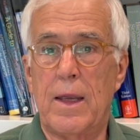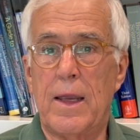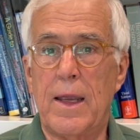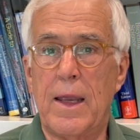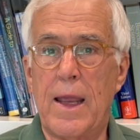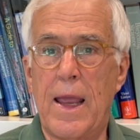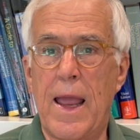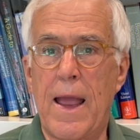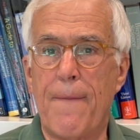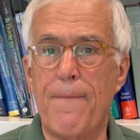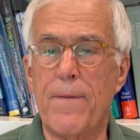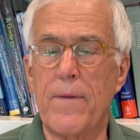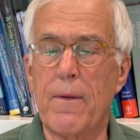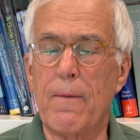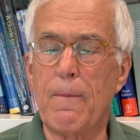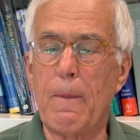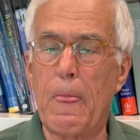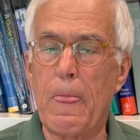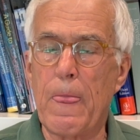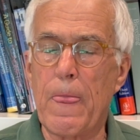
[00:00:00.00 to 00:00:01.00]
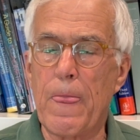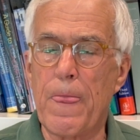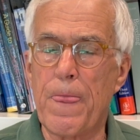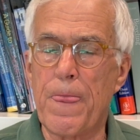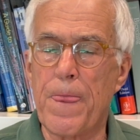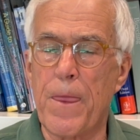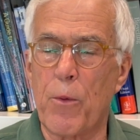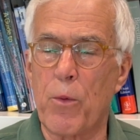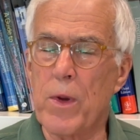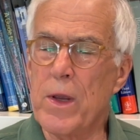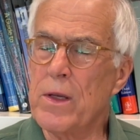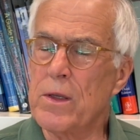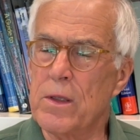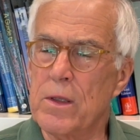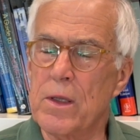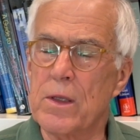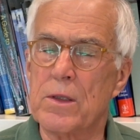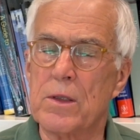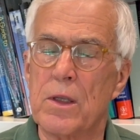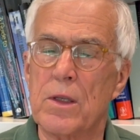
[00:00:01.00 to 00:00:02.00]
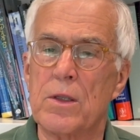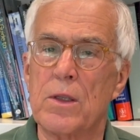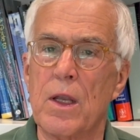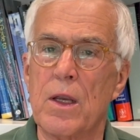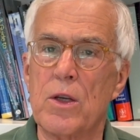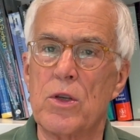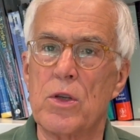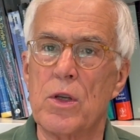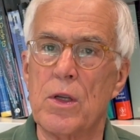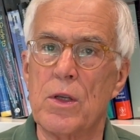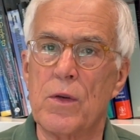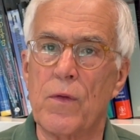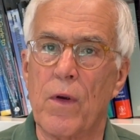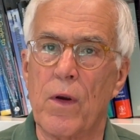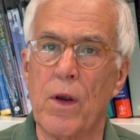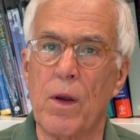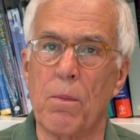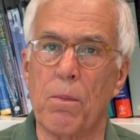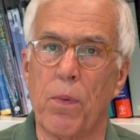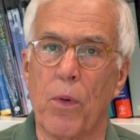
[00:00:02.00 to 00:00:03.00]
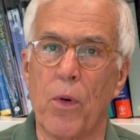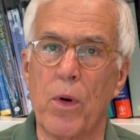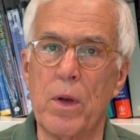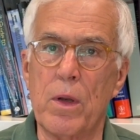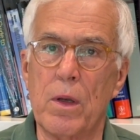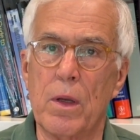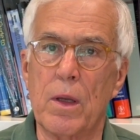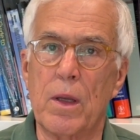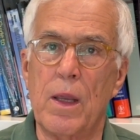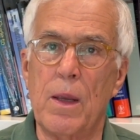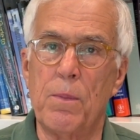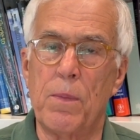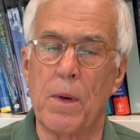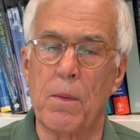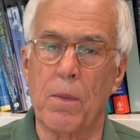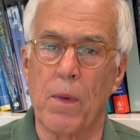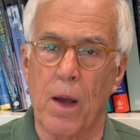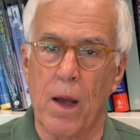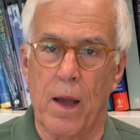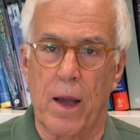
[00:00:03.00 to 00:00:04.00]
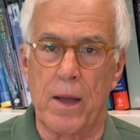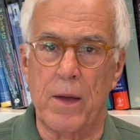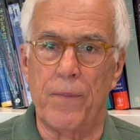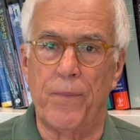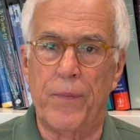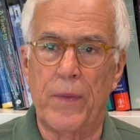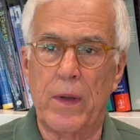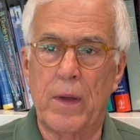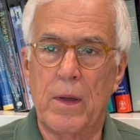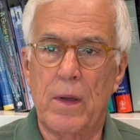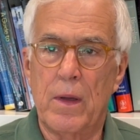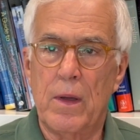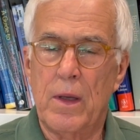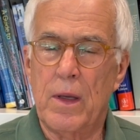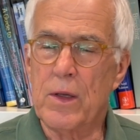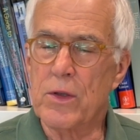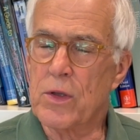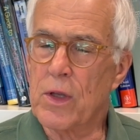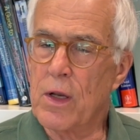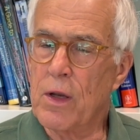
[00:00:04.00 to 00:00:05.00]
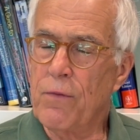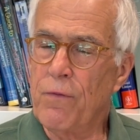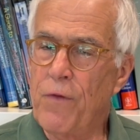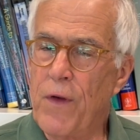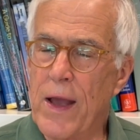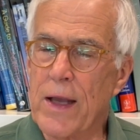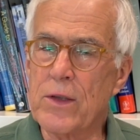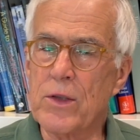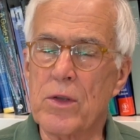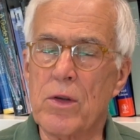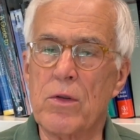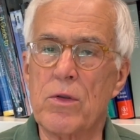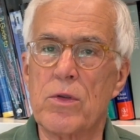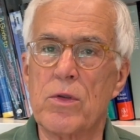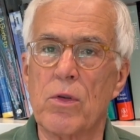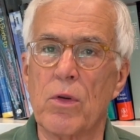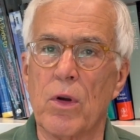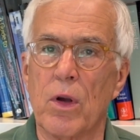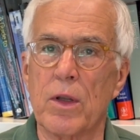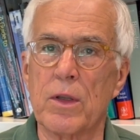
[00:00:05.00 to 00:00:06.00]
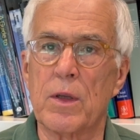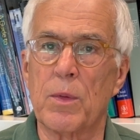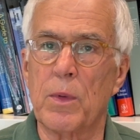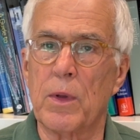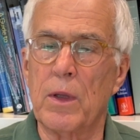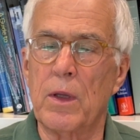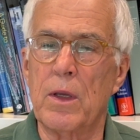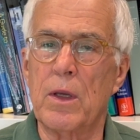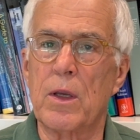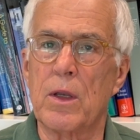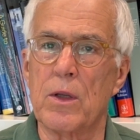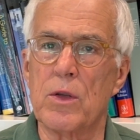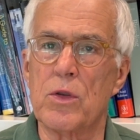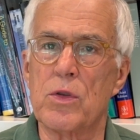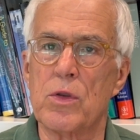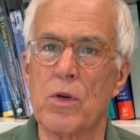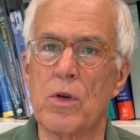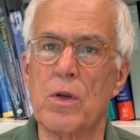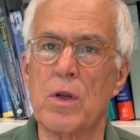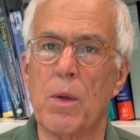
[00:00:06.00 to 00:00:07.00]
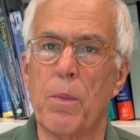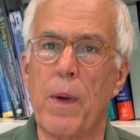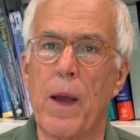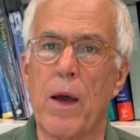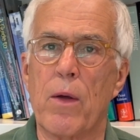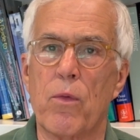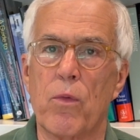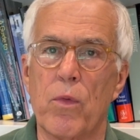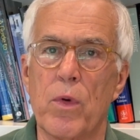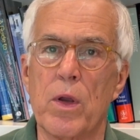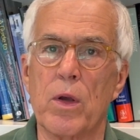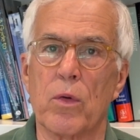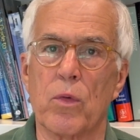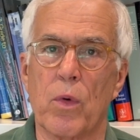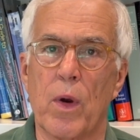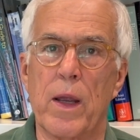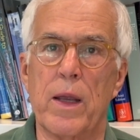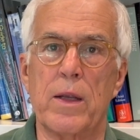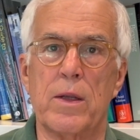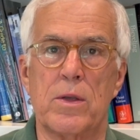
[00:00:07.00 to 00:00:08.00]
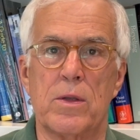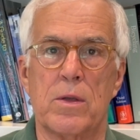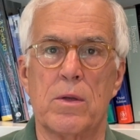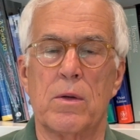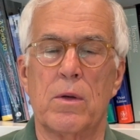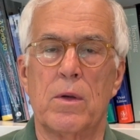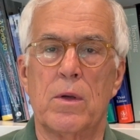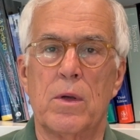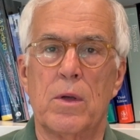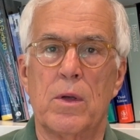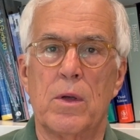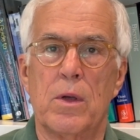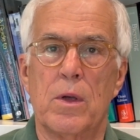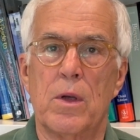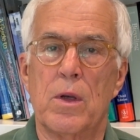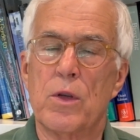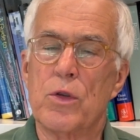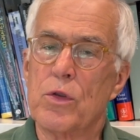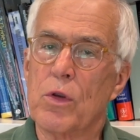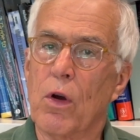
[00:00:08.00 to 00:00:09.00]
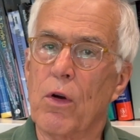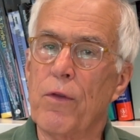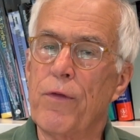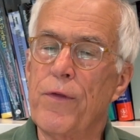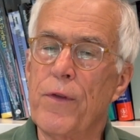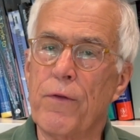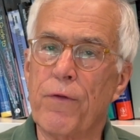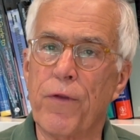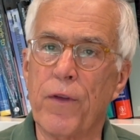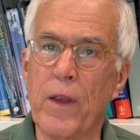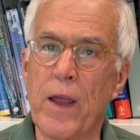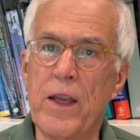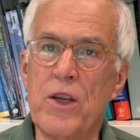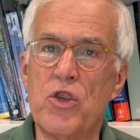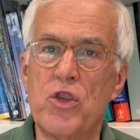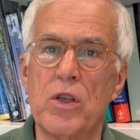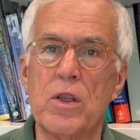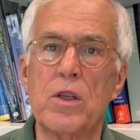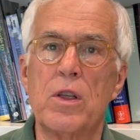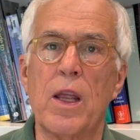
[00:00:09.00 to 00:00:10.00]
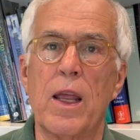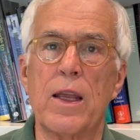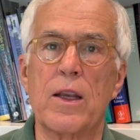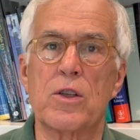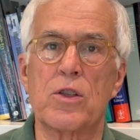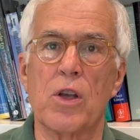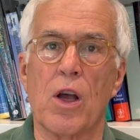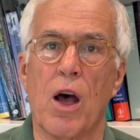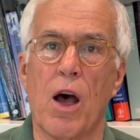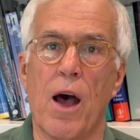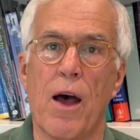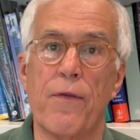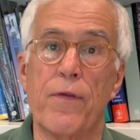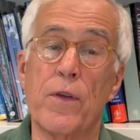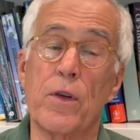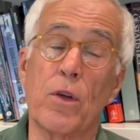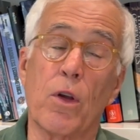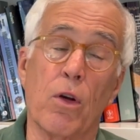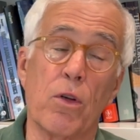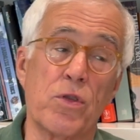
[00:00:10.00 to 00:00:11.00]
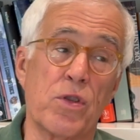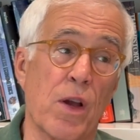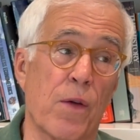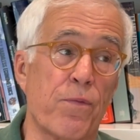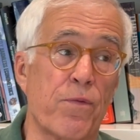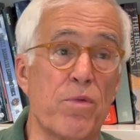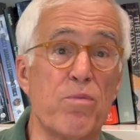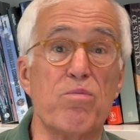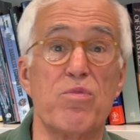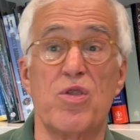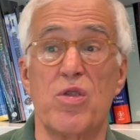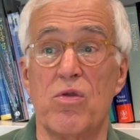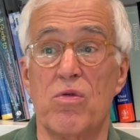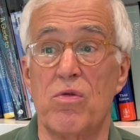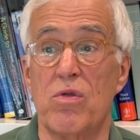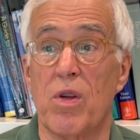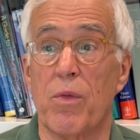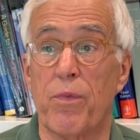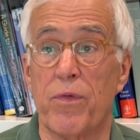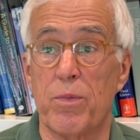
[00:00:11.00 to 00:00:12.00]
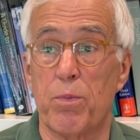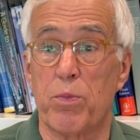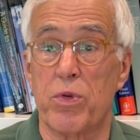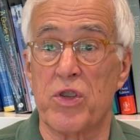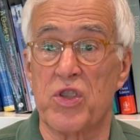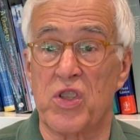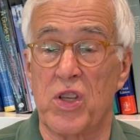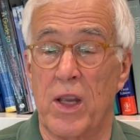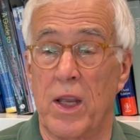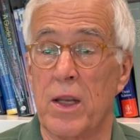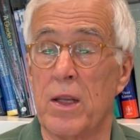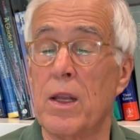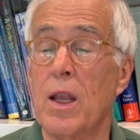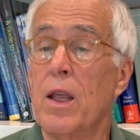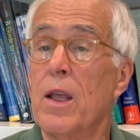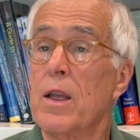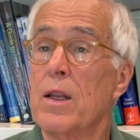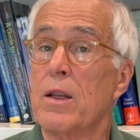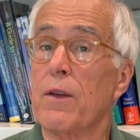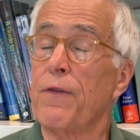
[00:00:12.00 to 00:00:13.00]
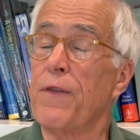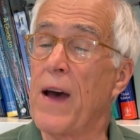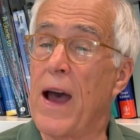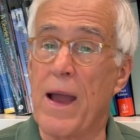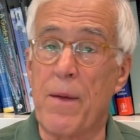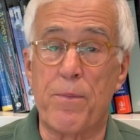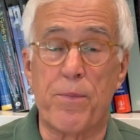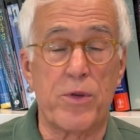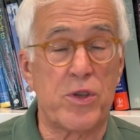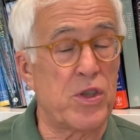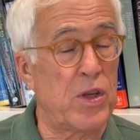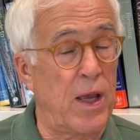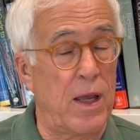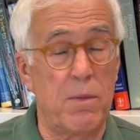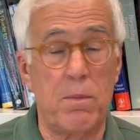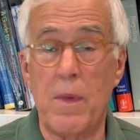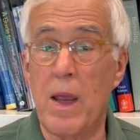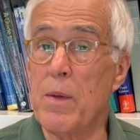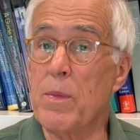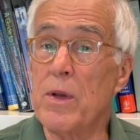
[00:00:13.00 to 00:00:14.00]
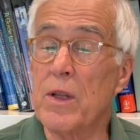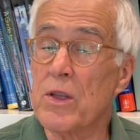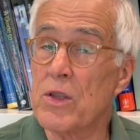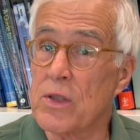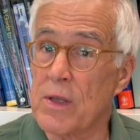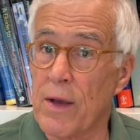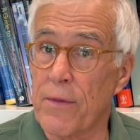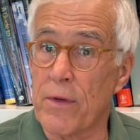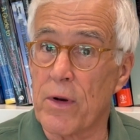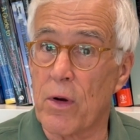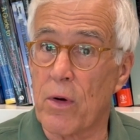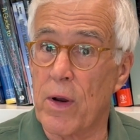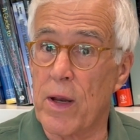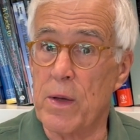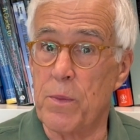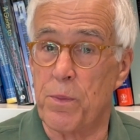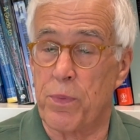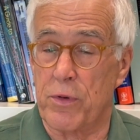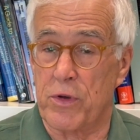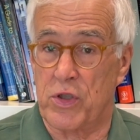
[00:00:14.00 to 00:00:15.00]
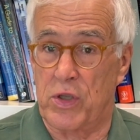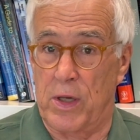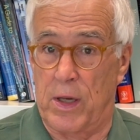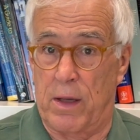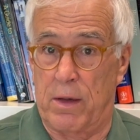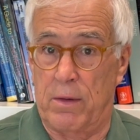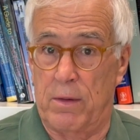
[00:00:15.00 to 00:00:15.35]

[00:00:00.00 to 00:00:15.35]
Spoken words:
And the reason this distinction is very important to keep in mind is that investors are ultimately concerned about real rates. So if inflation takes off and goes up from 2% to 5%, maybe to 7 or 8%,